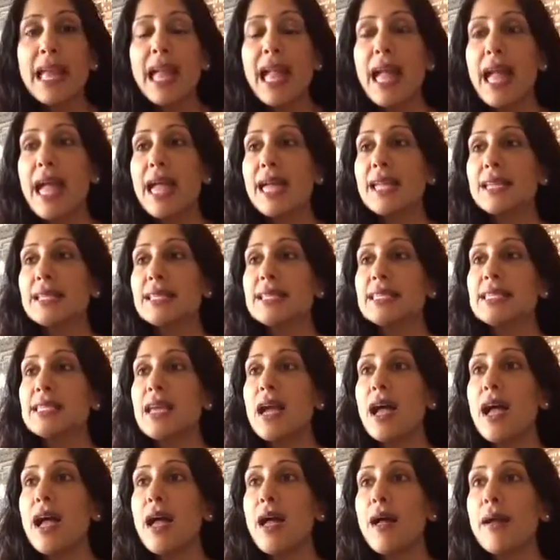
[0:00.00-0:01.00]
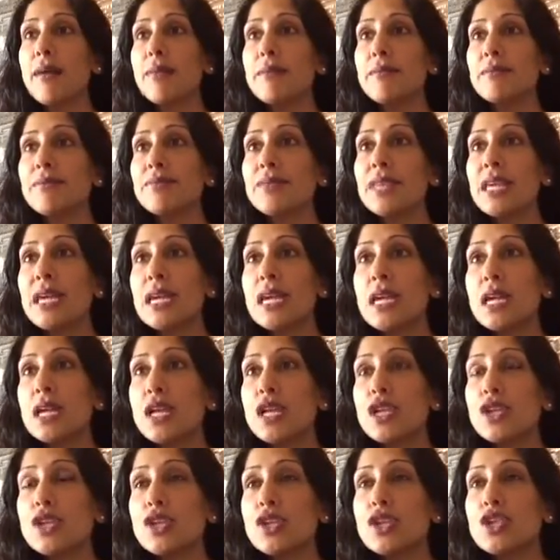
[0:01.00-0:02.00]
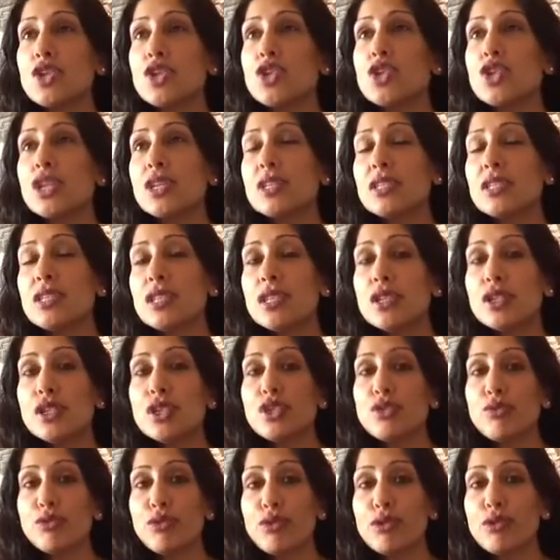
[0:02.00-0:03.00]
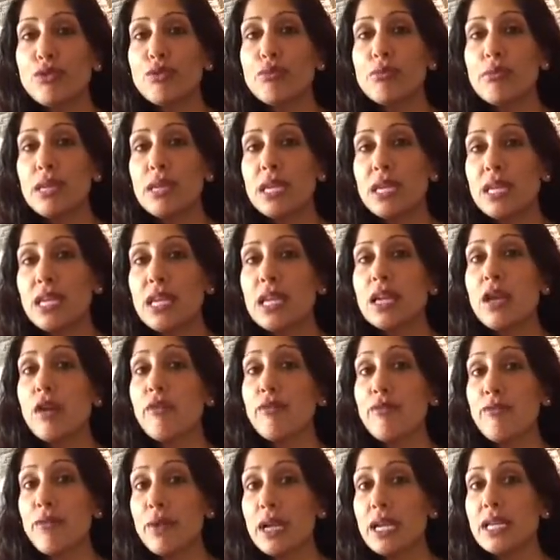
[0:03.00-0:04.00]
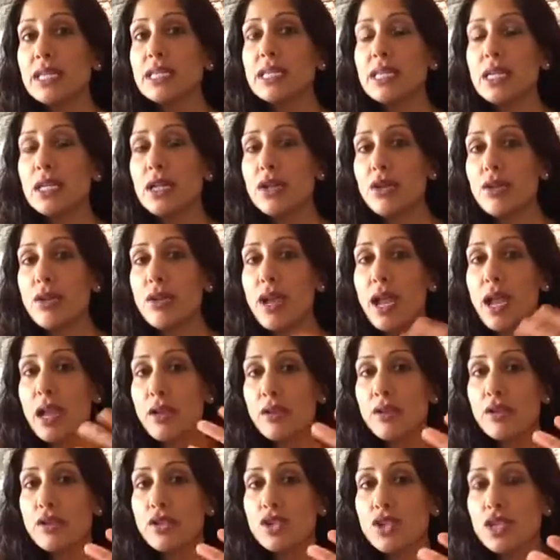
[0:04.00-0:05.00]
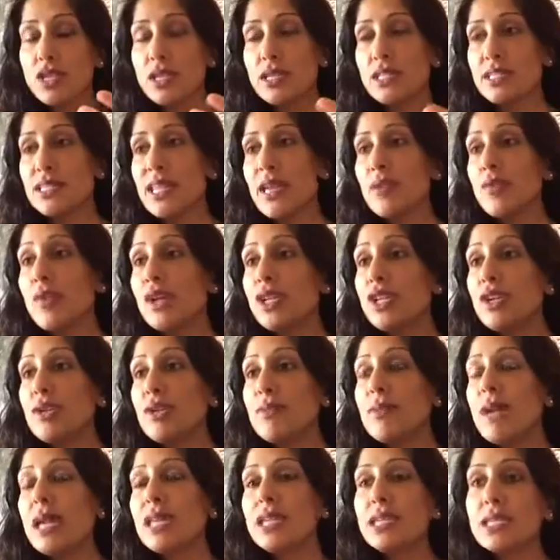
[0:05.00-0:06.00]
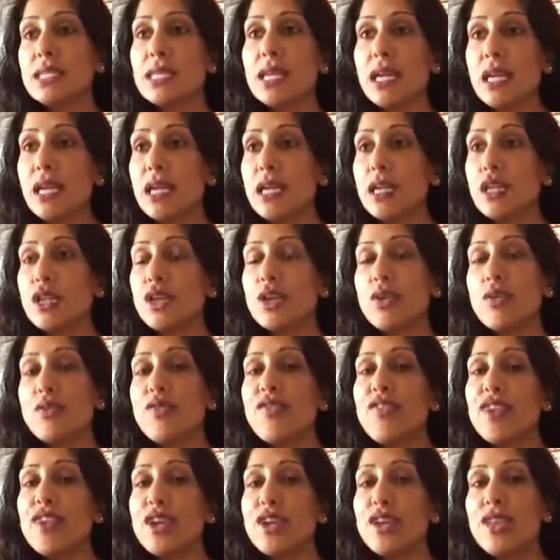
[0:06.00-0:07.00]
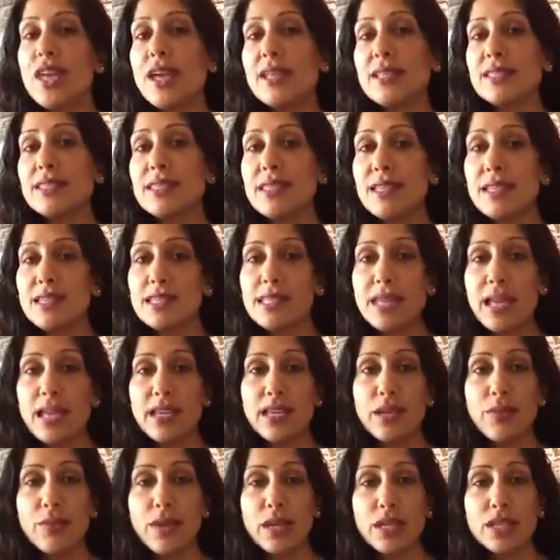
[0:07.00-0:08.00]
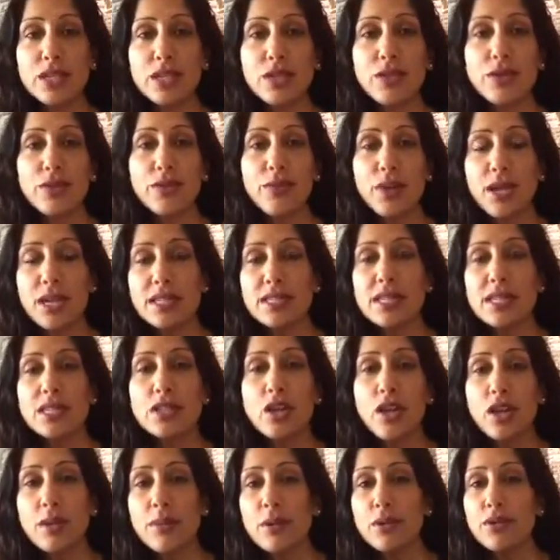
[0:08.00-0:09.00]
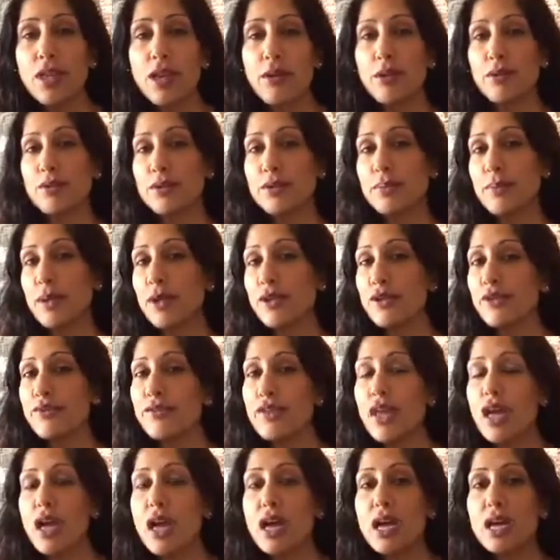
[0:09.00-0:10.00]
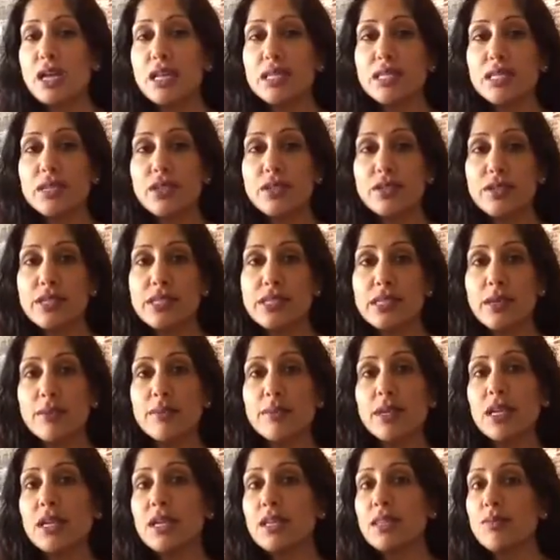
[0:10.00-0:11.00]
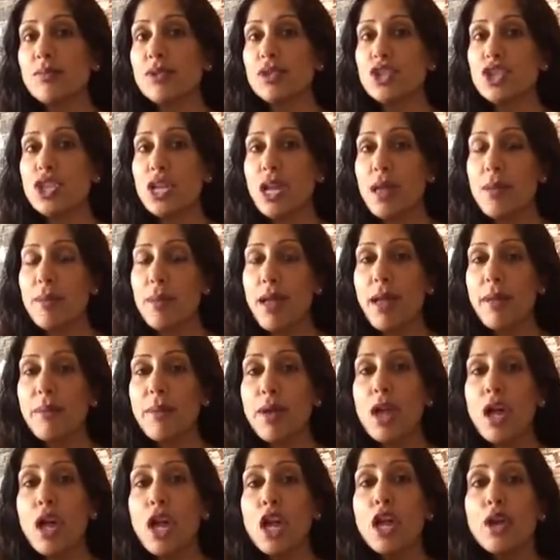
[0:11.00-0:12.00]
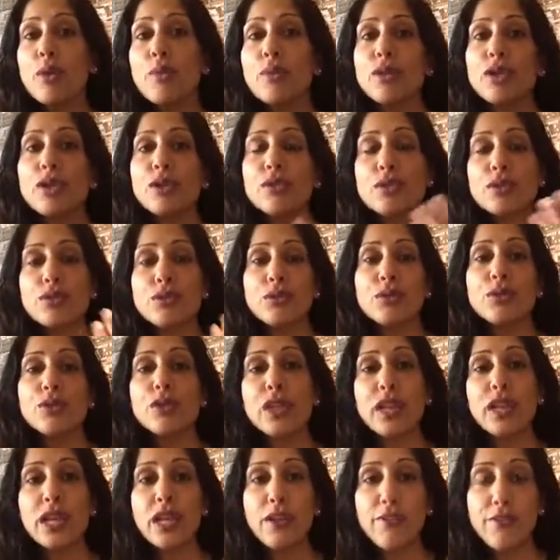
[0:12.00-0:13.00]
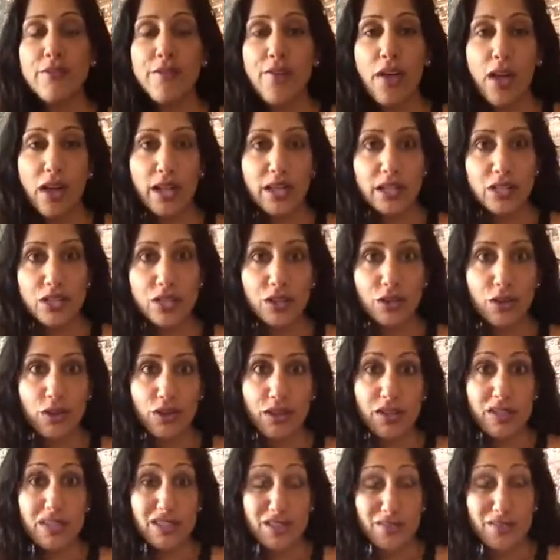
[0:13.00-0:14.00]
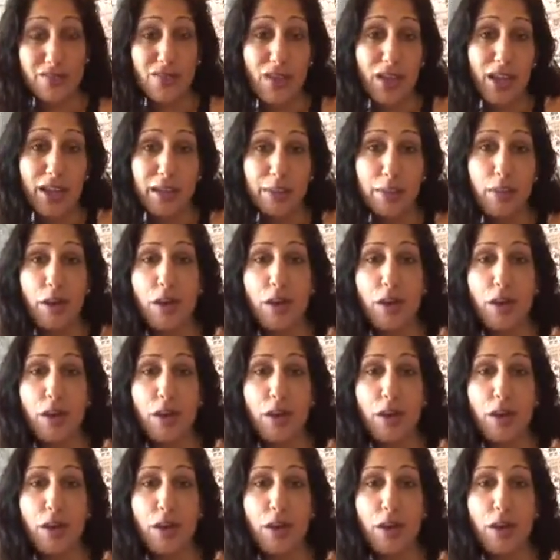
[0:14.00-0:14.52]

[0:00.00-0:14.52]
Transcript: And, um, just the true meaning of raising your energies. And when you meditate, you feel that sense anyways. You raise, I talk about that, those butterflies in your stomach, which come up. When you truly find your divine